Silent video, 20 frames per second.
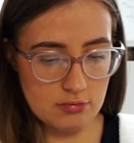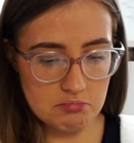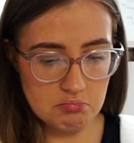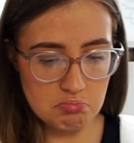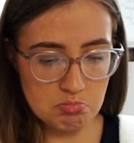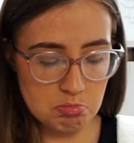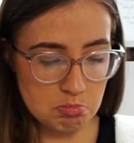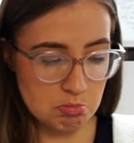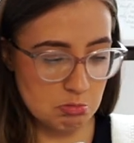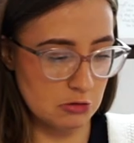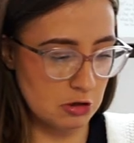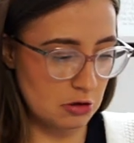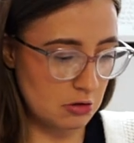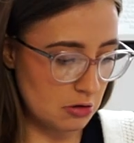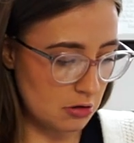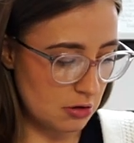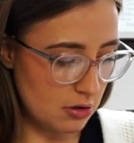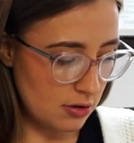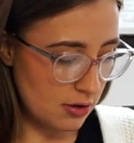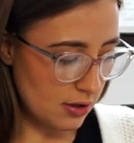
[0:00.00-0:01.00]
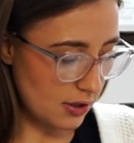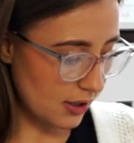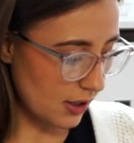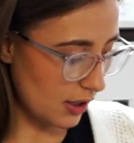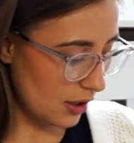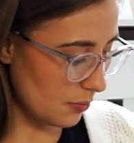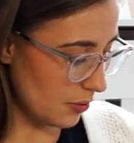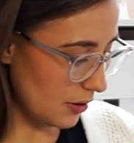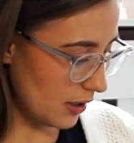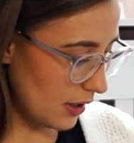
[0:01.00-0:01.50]
I
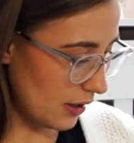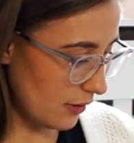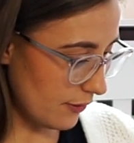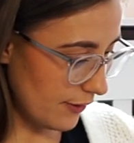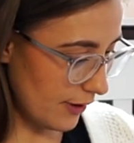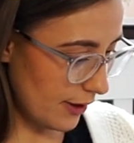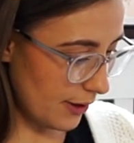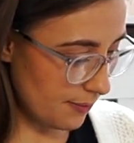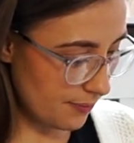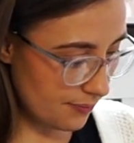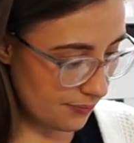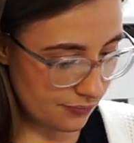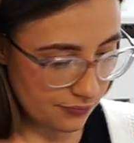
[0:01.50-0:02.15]
can't believe it.